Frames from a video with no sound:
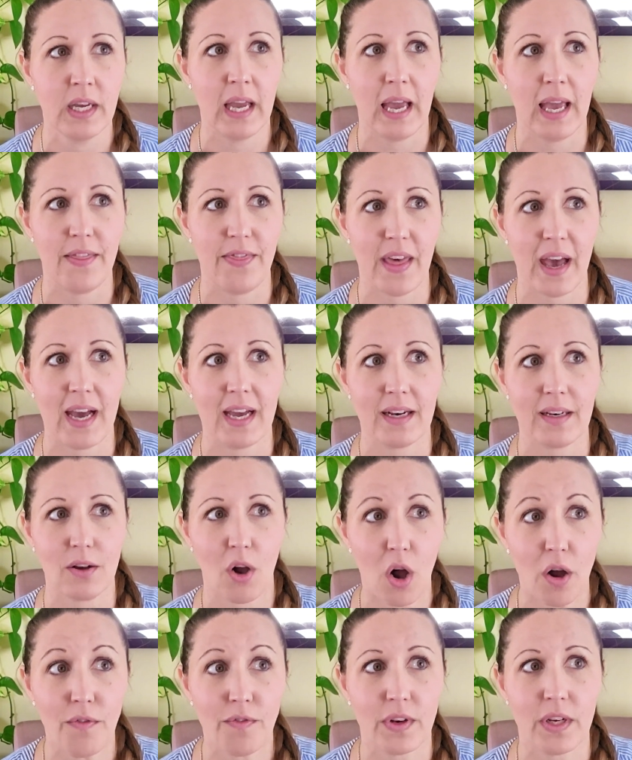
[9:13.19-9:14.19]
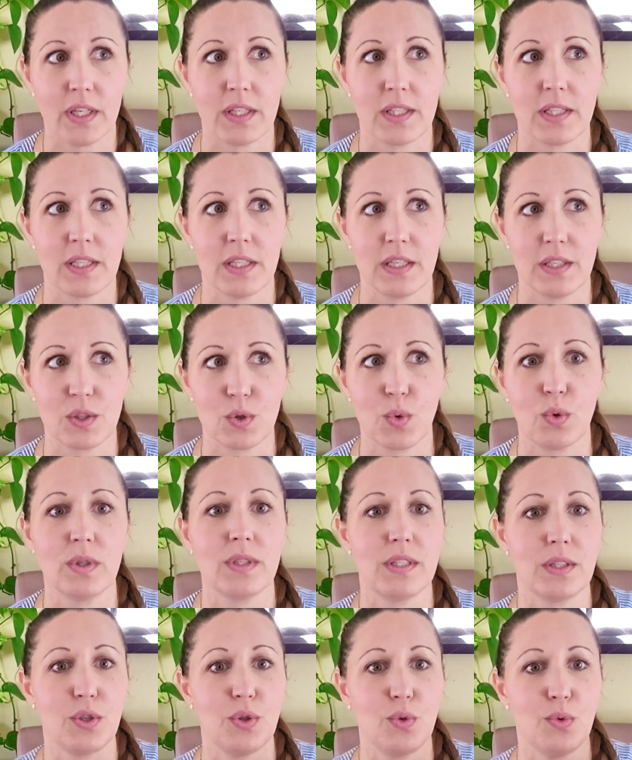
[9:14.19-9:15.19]
And that confidence is
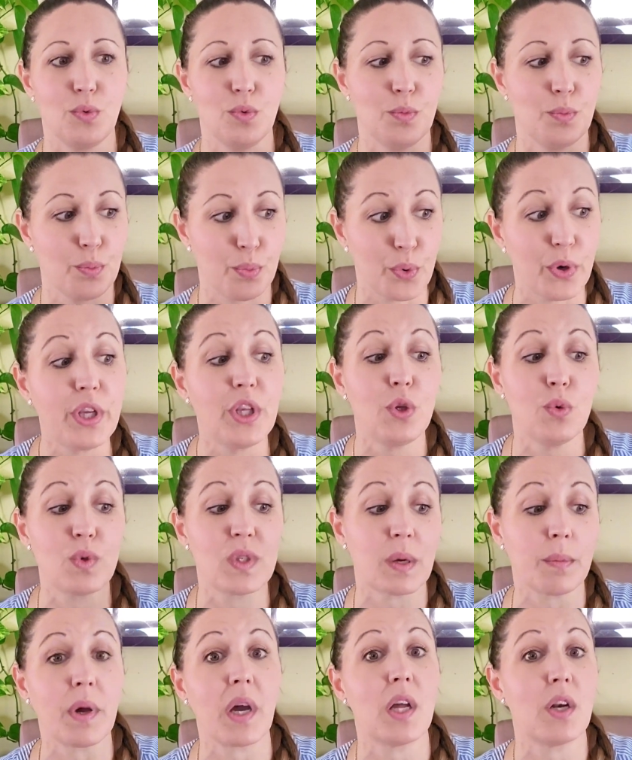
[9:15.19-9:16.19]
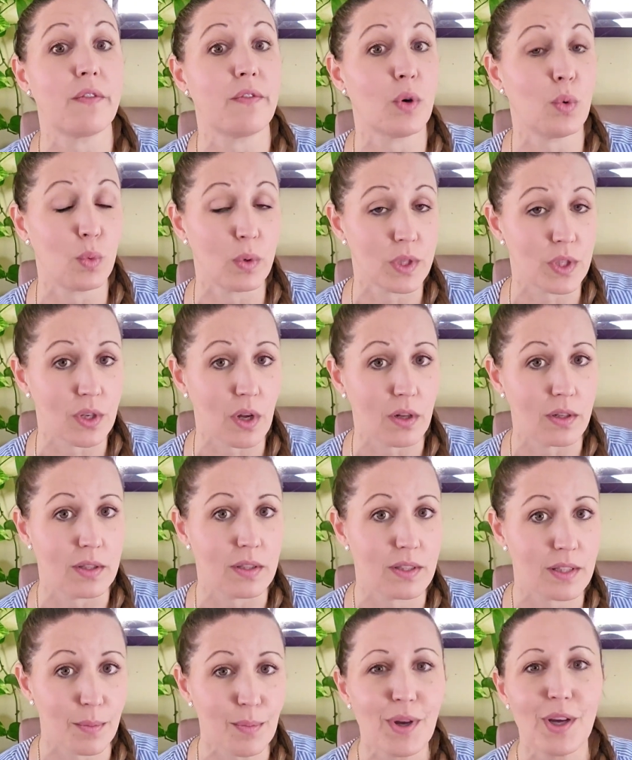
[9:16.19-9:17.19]
going to bring you some kind of a result,
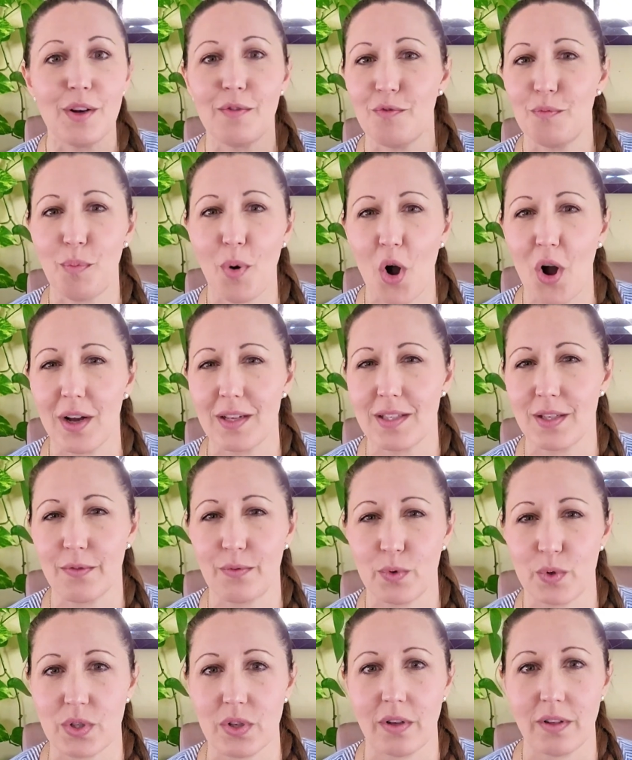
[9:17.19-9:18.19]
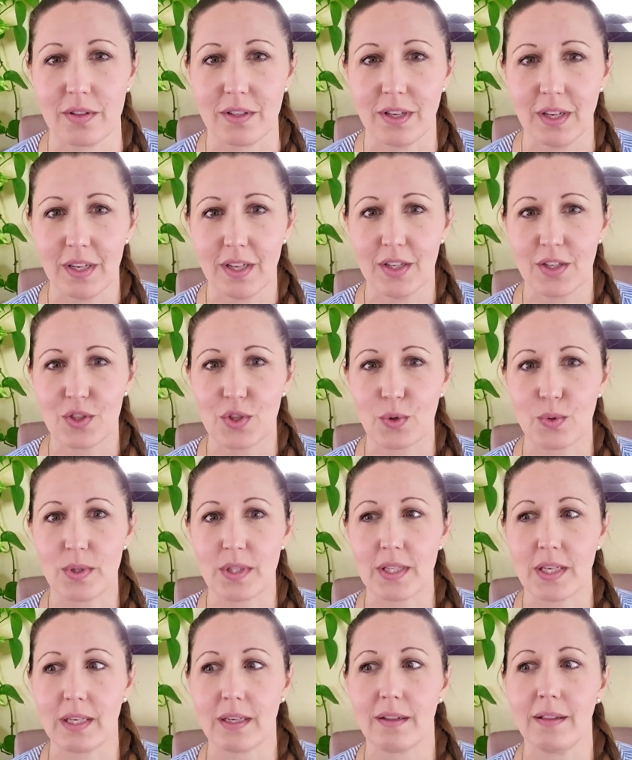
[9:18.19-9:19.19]
some kind of positive result. So
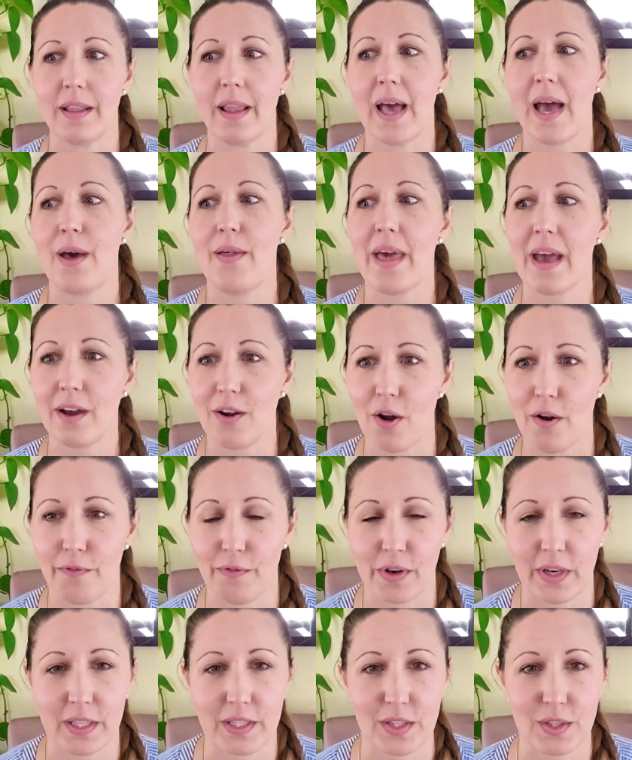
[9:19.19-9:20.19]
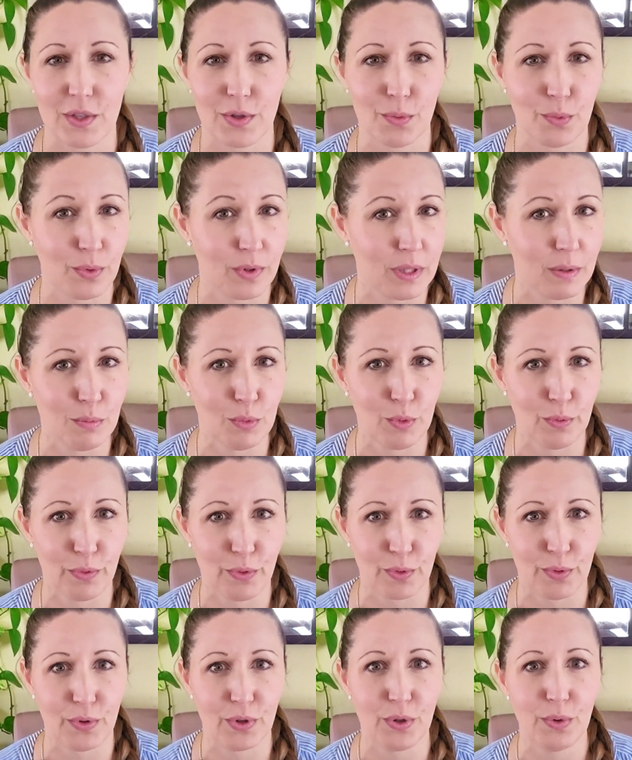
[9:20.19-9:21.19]
it's like allow that confidence to really move
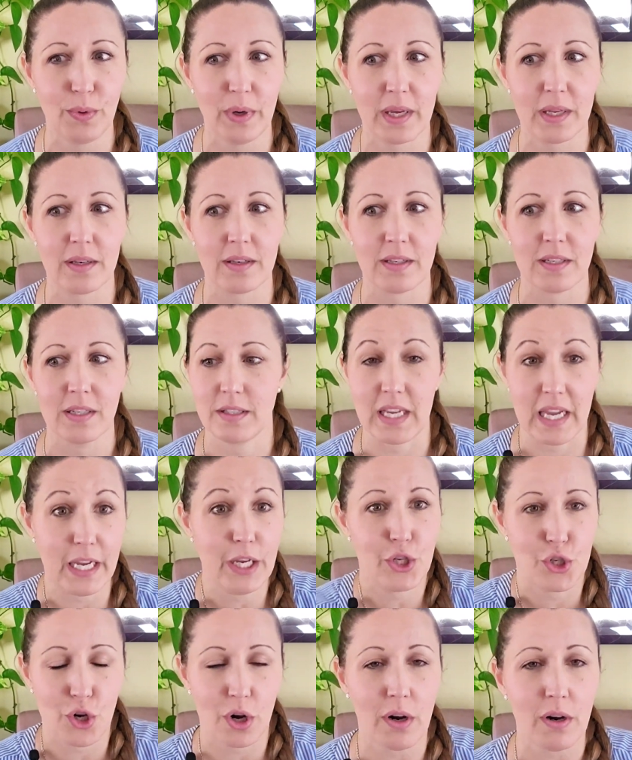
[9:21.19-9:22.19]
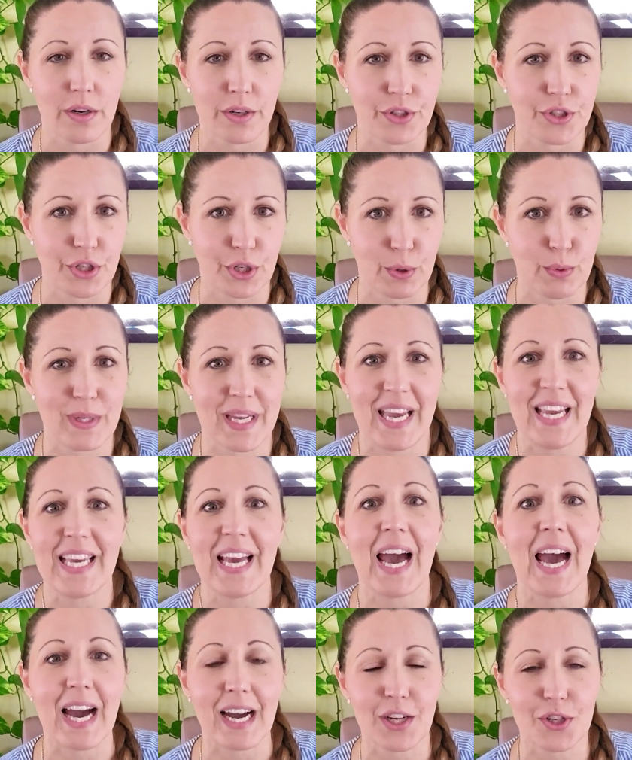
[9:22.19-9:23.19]
through you and take charge, you know, take
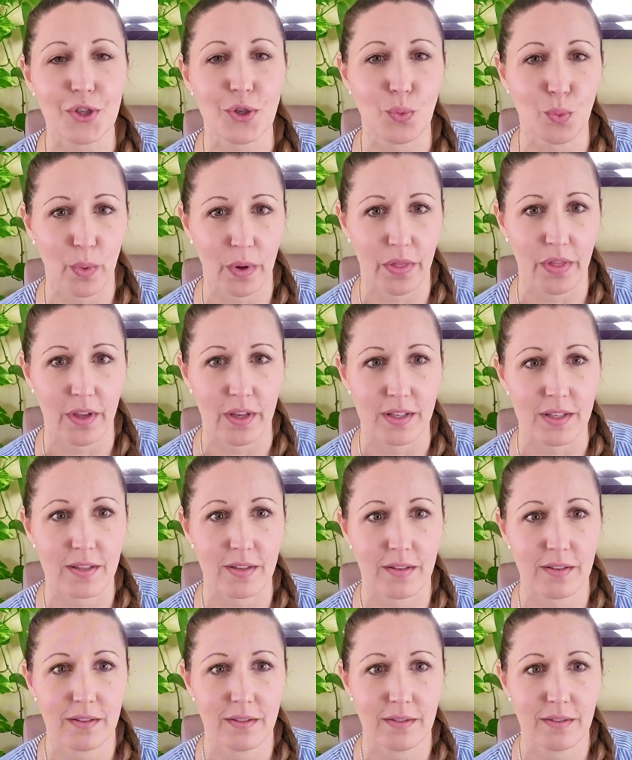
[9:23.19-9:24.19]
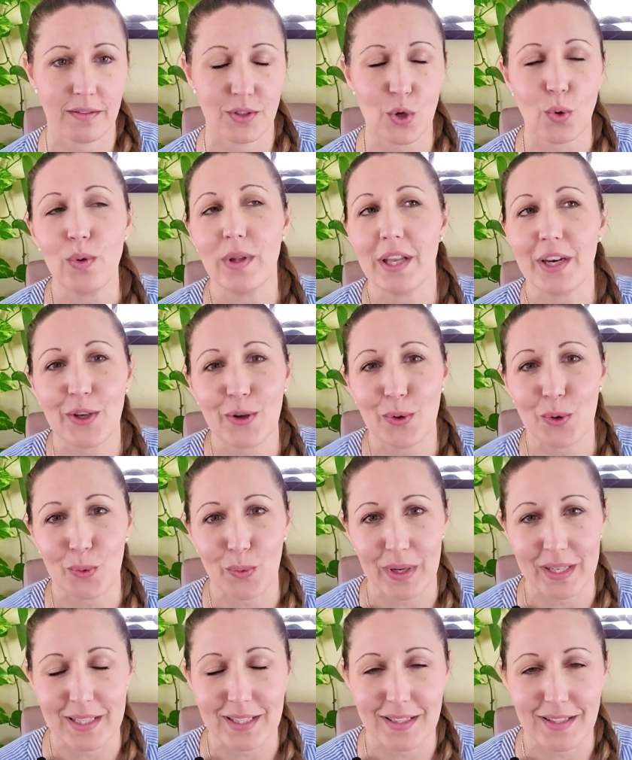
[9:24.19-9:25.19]
action with it. Don't let it go to
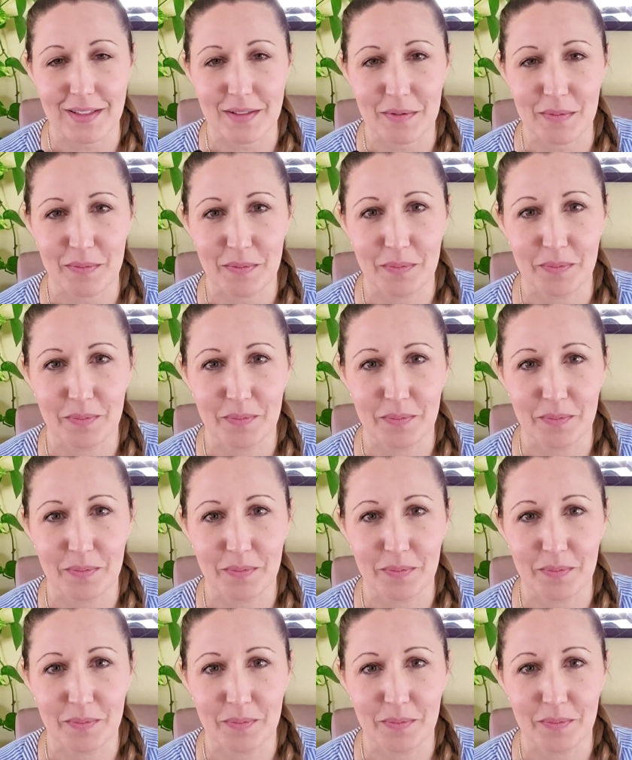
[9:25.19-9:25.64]
waste.